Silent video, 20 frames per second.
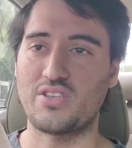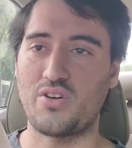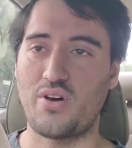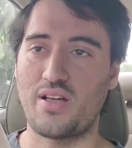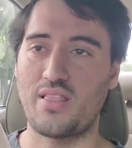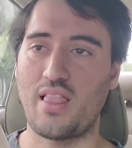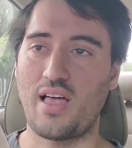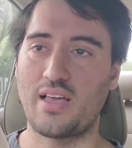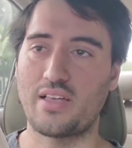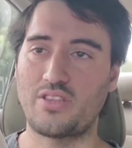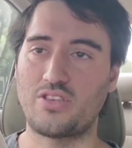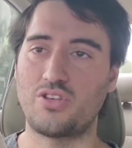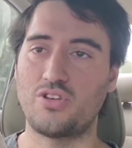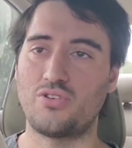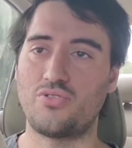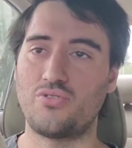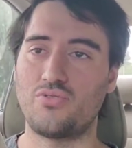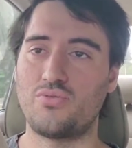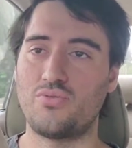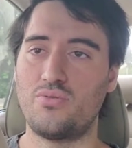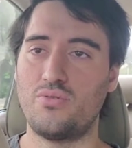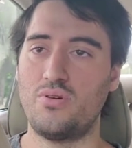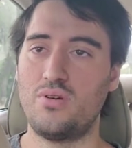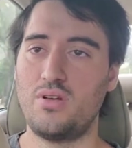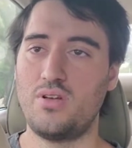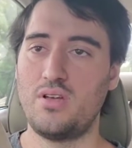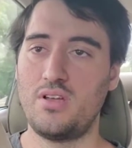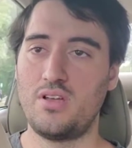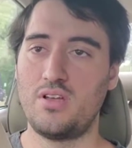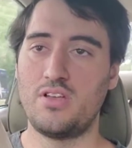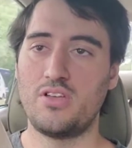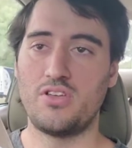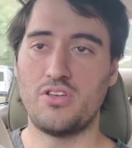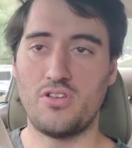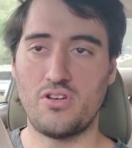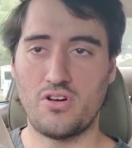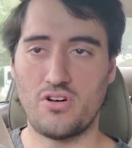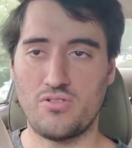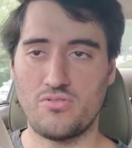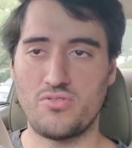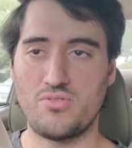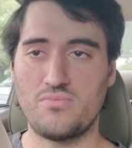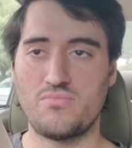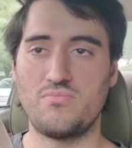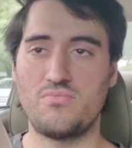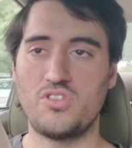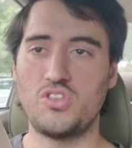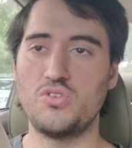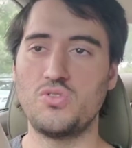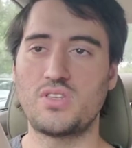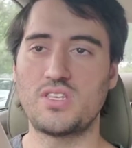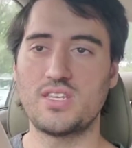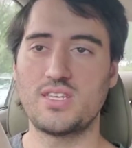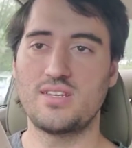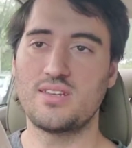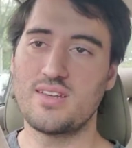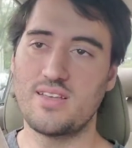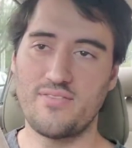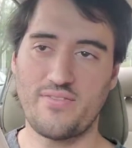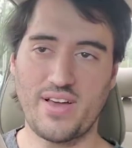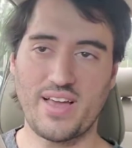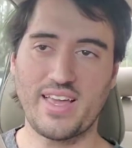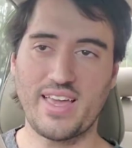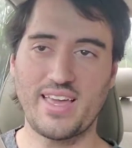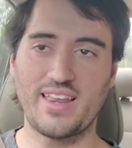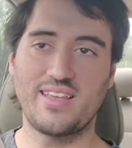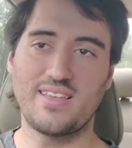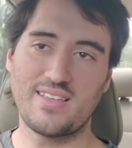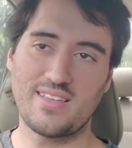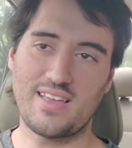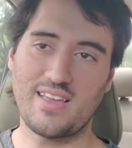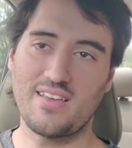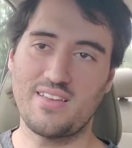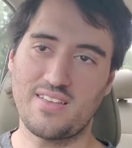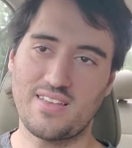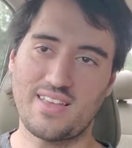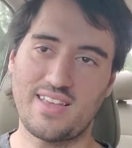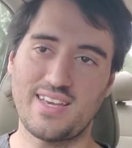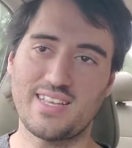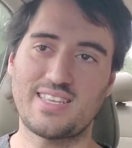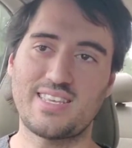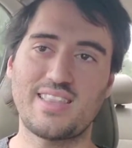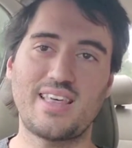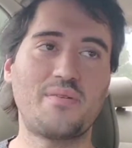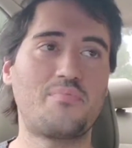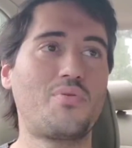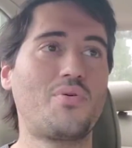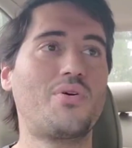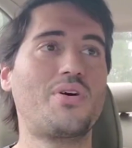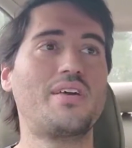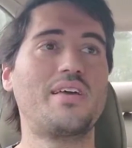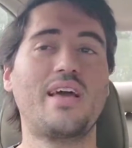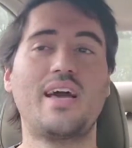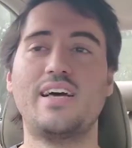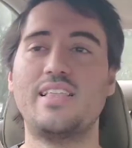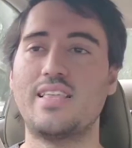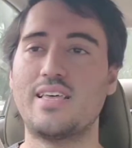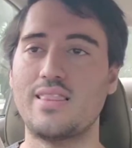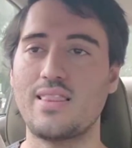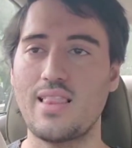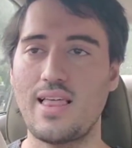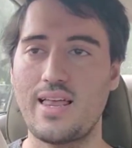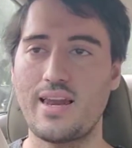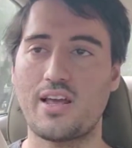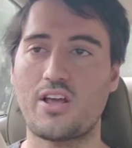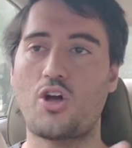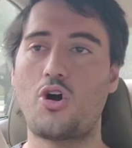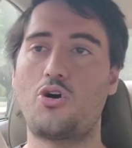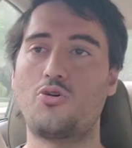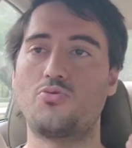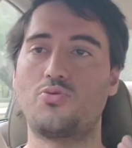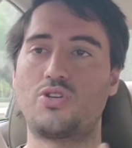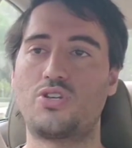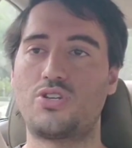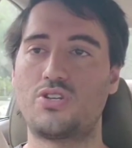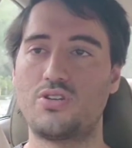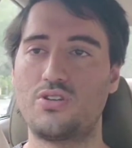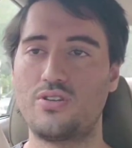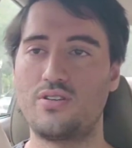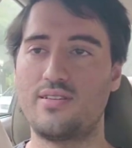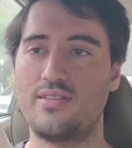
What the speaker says: So I like to, you know, use it if I get to that point, and then let it coast.